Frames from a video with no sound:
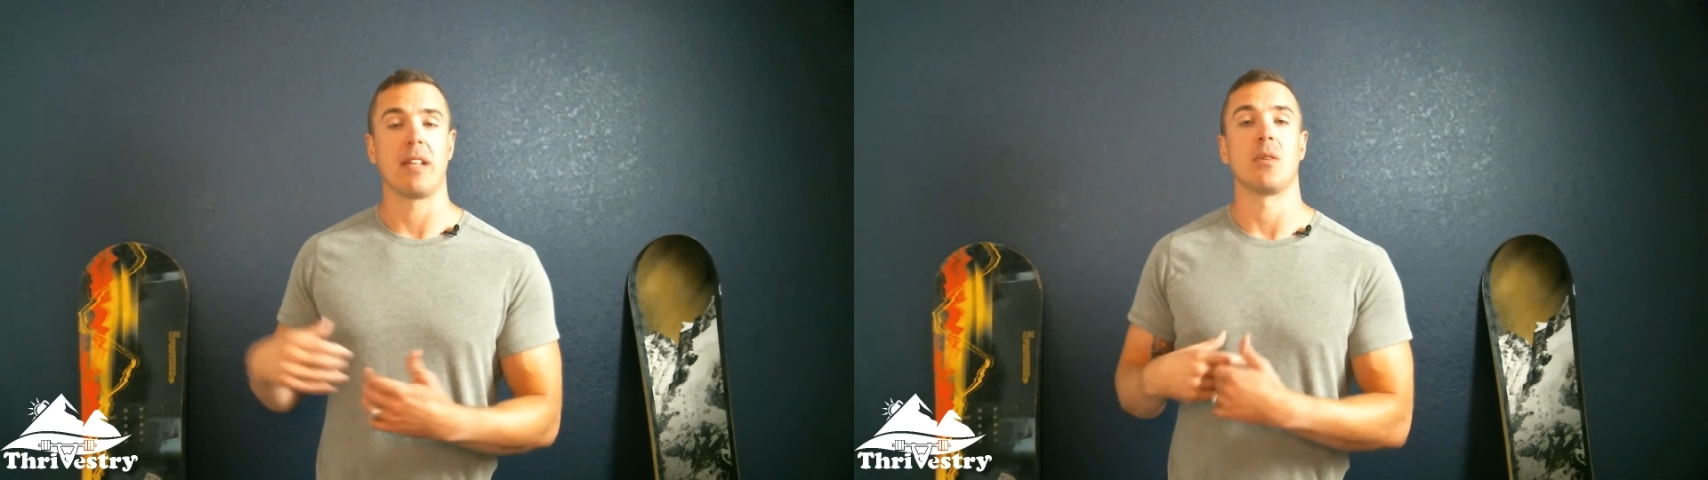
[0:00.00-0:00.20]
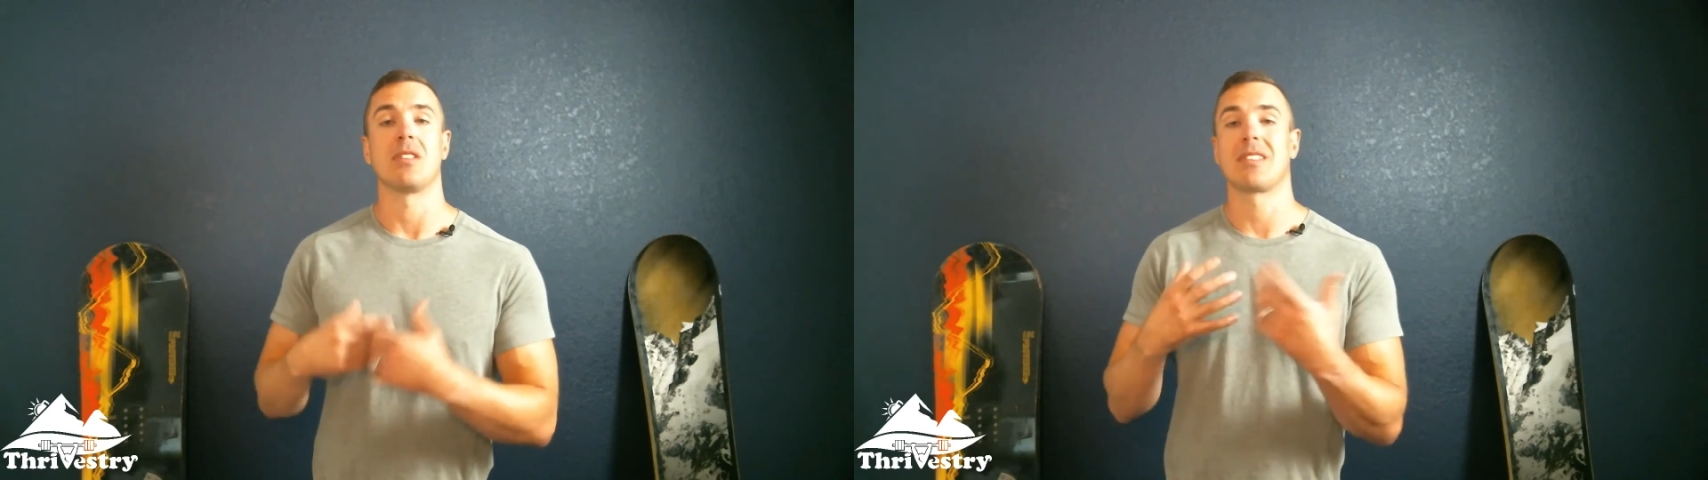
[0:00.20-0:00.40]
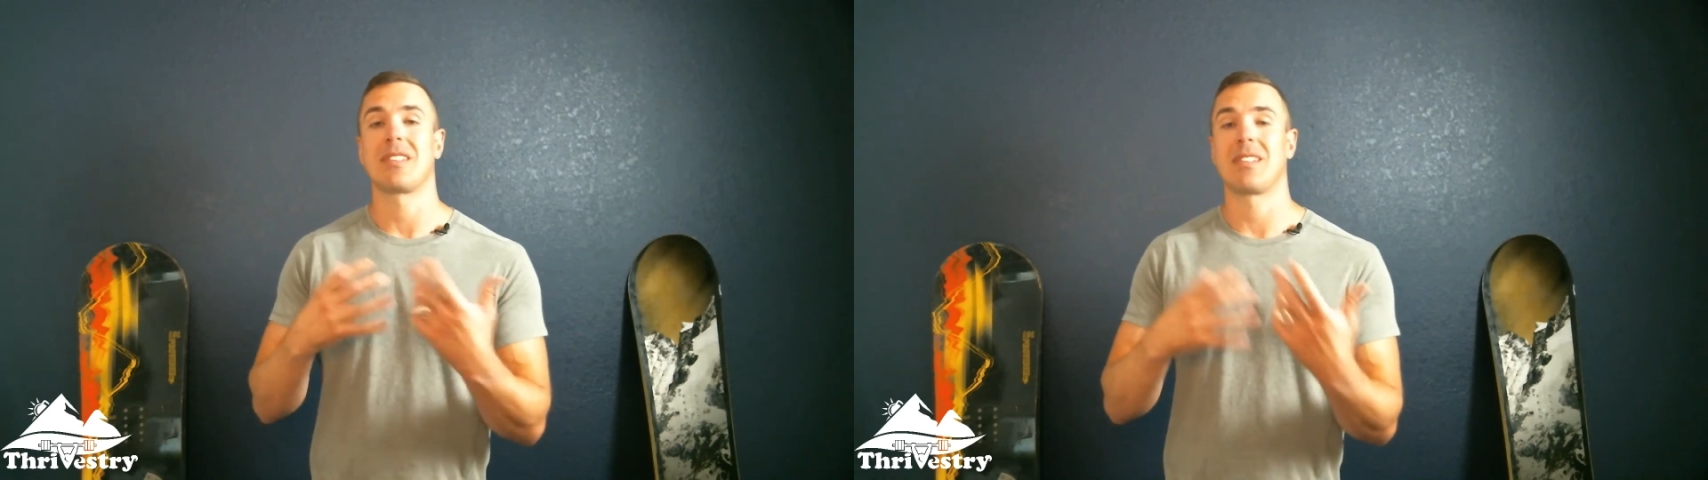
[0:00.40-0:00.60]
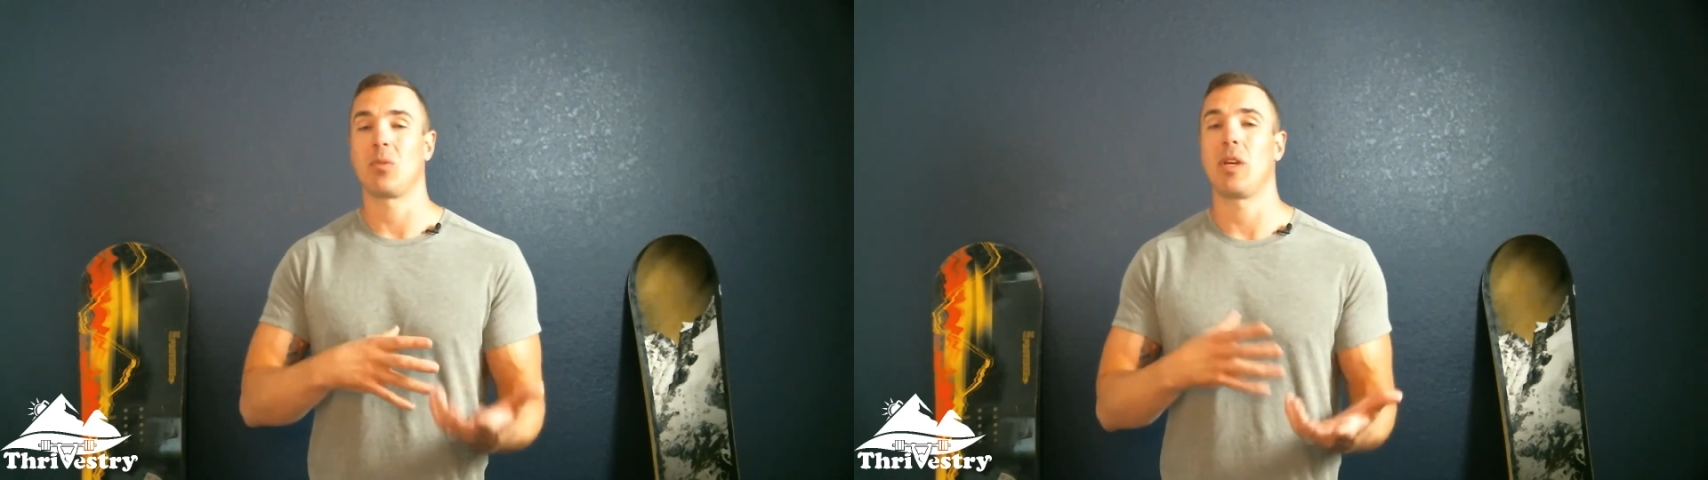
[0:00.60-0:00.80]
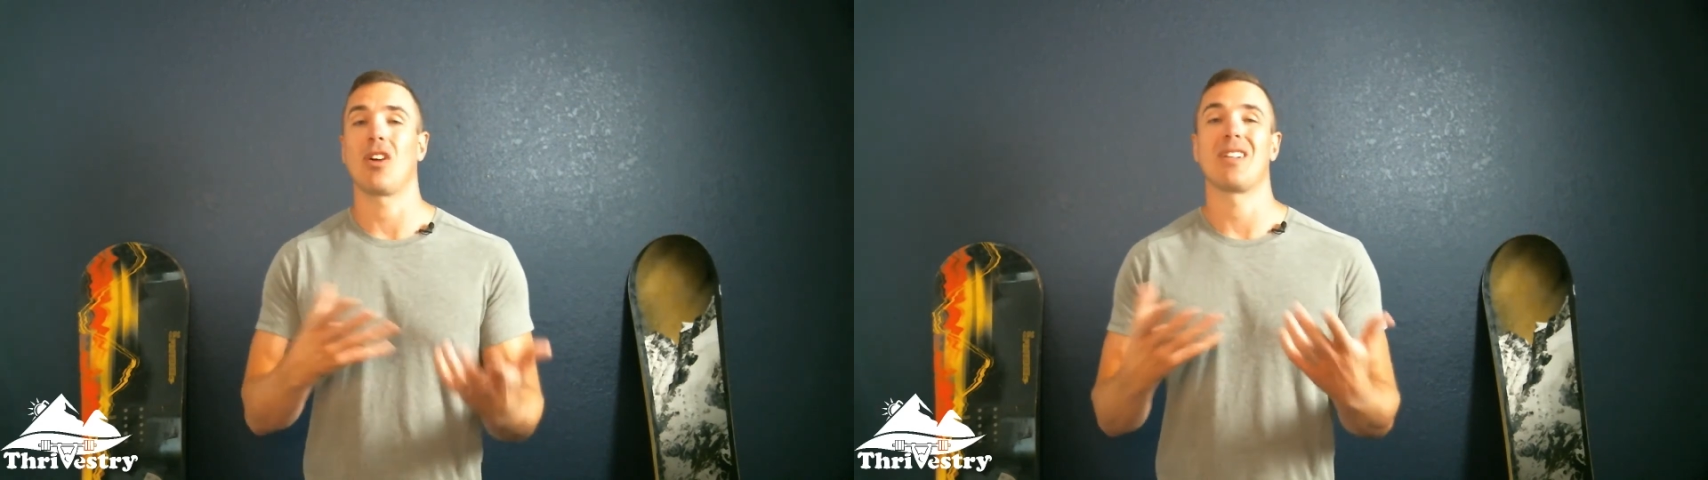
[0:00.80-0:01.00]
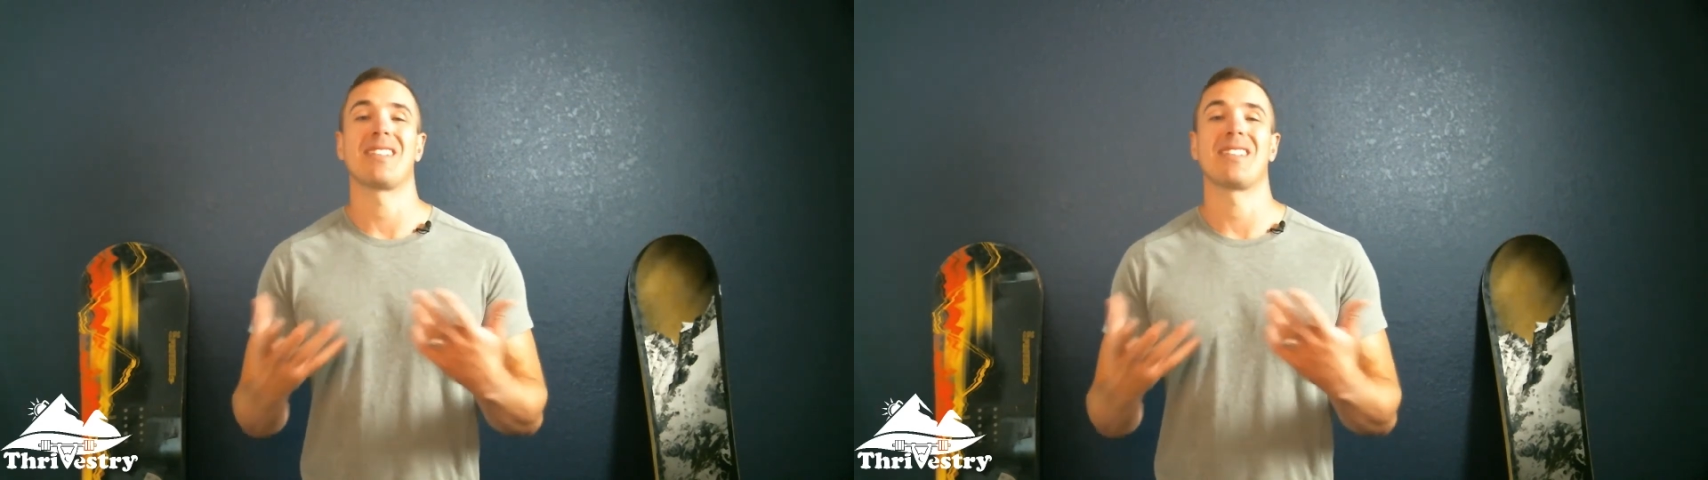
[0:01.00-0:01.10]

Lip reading: So we call it a